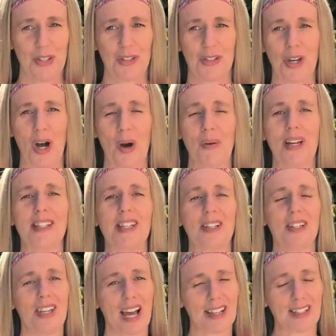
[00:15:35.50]
So
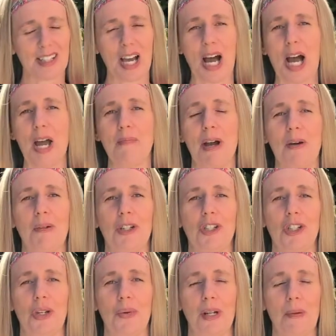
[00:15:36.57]
until next time, I
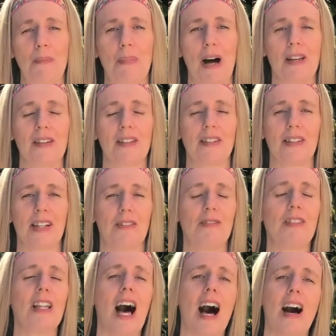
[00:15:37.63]
wish you an abundance
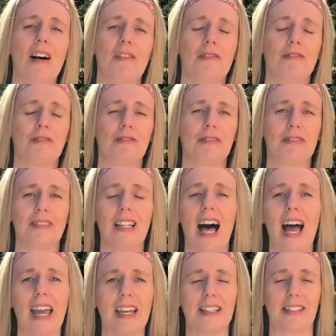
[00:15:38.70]
of love,
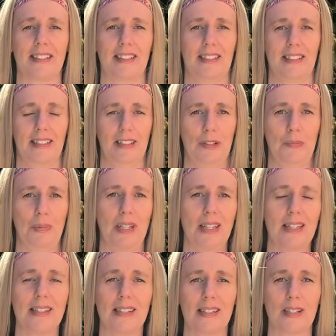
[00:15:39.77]
light,
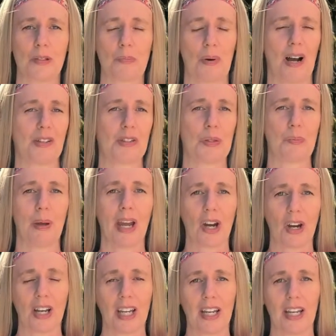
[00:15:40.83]
peace,
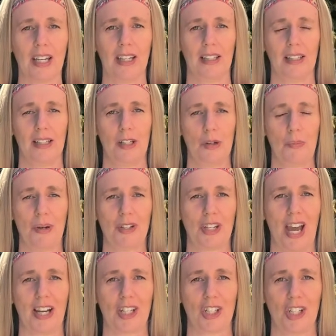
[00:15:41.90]
prosperity,
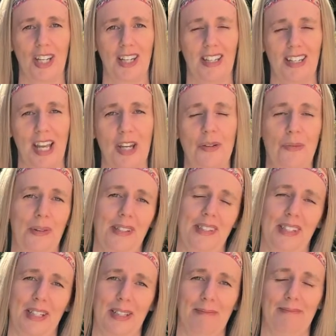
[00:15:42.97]
protection, and
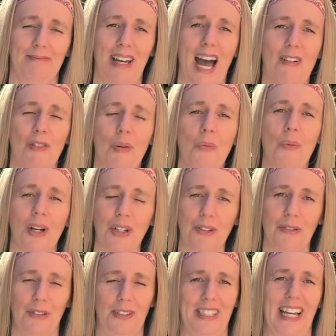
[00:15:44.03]
wisdom. Have a
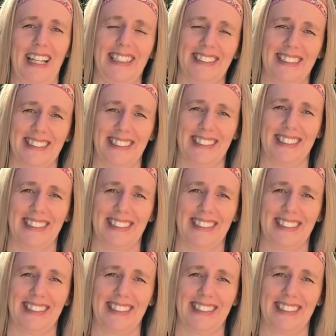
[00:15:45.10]
wonderful day.